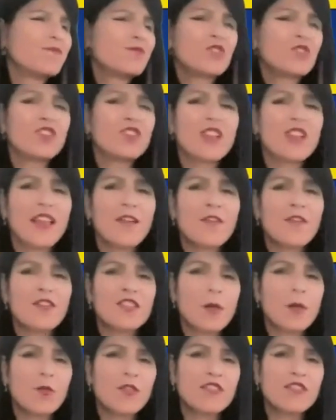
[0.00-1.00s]
just if
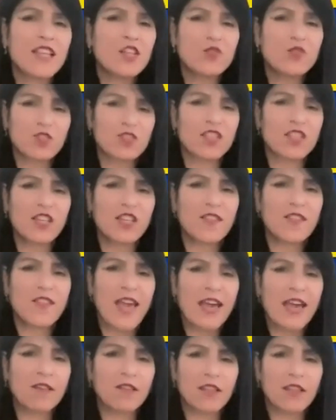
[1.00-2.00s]
someone's interested in
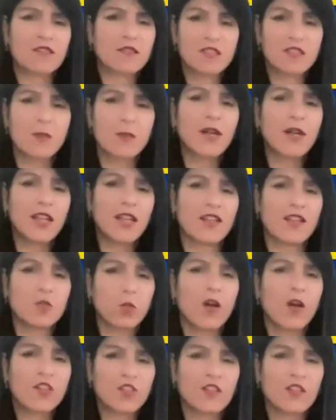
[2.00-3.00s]
that, like somebody that's
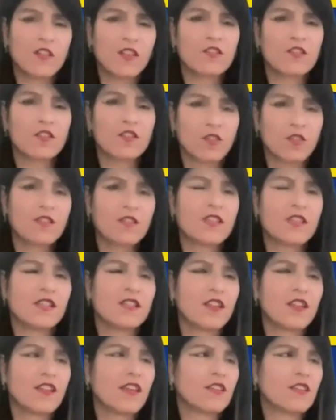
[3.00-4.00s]
watching this or listening
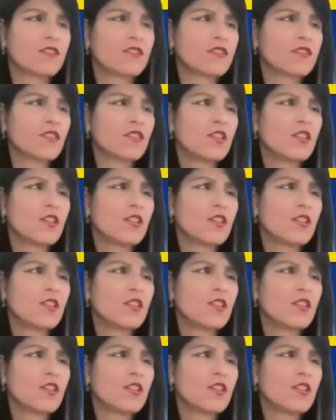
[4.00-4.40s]
to this,